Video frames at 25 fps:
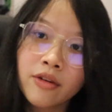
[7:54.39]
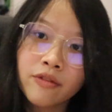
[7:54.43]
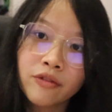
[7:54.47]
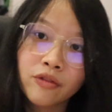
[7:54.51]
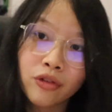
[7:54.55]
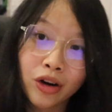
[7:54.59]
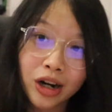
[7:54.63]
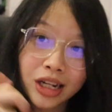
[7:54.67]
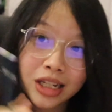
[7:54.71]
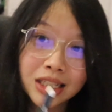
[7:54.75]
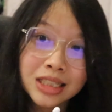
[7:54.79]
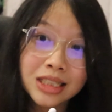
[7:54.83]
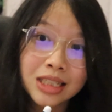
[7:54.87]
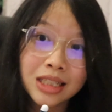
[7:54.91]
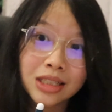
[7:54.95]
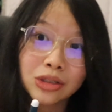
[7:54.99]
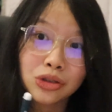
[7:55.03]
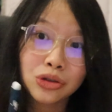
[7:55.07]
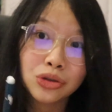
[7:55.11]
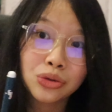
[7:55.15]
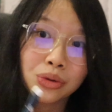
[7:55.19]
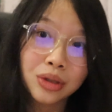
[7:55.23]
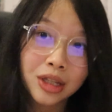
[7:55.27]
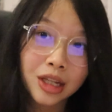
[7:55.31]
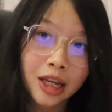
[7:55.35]
For instance,
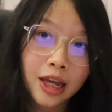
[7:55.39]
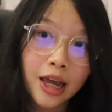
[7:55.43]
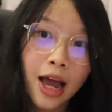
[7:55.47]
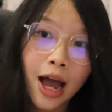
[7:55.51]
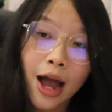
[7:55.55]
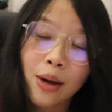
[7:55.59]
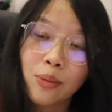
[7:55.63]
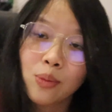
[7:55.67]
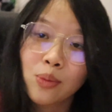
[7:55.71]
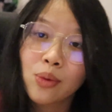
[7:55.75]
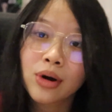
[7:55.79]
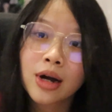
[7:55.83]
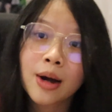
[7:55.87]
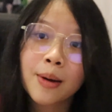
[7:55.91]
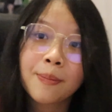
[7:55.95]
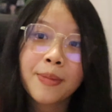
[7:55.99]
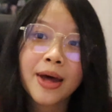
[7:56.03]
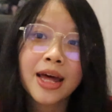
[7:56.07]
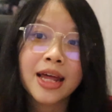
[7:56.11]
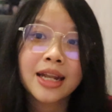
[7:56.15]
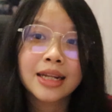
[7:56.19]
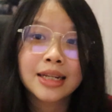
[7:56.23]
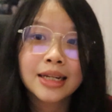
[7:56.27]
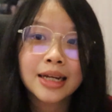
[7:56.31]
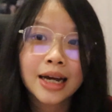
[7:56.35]
today, I woke up
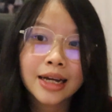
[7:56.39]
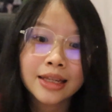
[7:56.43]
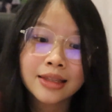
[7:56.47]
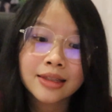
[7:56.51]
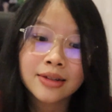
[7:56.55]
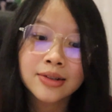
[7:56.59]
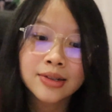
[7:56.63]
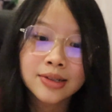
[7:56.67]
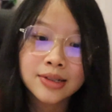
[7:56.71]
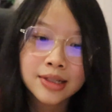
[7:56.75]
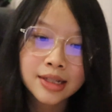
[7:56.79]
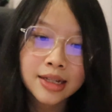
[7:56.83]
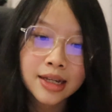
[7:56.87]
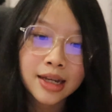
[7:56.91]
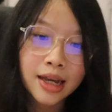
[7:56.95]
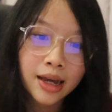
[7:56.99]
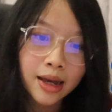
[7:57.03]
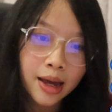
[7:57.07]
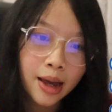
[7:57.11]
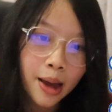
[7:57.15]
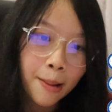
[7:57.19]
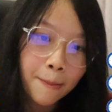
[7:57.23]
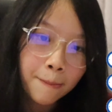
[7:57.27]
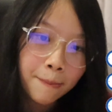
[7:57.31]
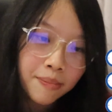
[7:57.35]
at 9:30
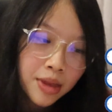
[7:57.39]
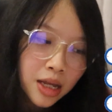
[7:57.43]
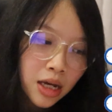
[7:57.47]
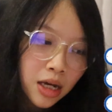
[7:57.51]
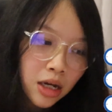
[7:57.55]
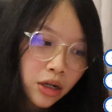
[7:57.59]
a.m.